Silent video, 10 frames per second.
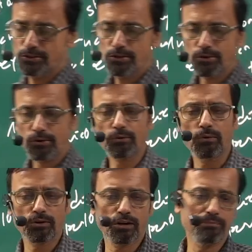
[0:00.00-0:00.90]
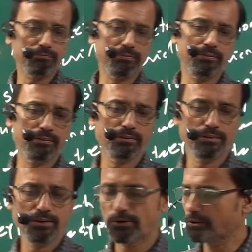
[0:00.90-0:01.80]
on
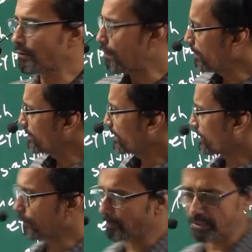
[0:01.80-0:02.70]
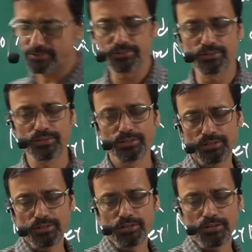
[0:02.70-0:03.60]
all the topics
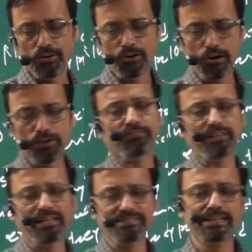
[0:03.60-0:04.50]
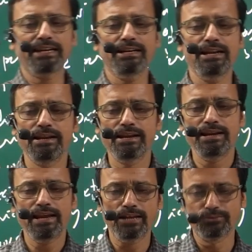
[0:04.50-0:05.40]
of classical
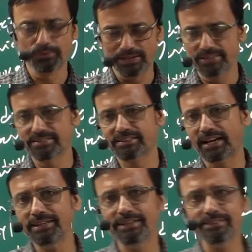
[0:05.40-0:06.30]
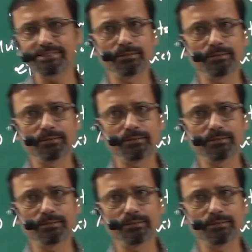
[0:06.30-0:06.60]
as well as Keynes,